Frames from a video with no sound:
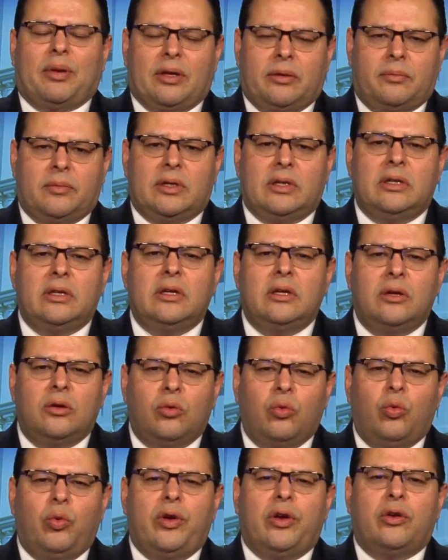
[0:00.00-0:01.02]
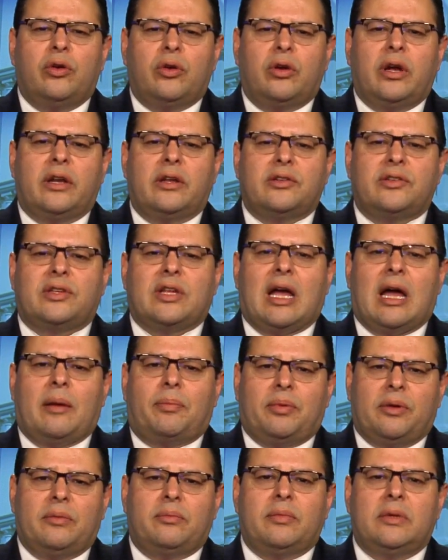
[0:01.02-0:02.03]
him. We're going to stop
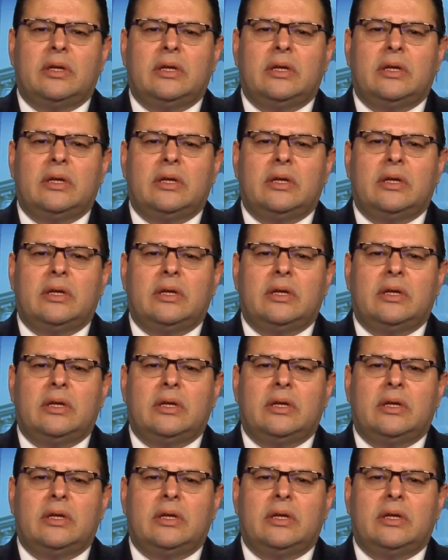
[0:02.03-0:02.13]
him.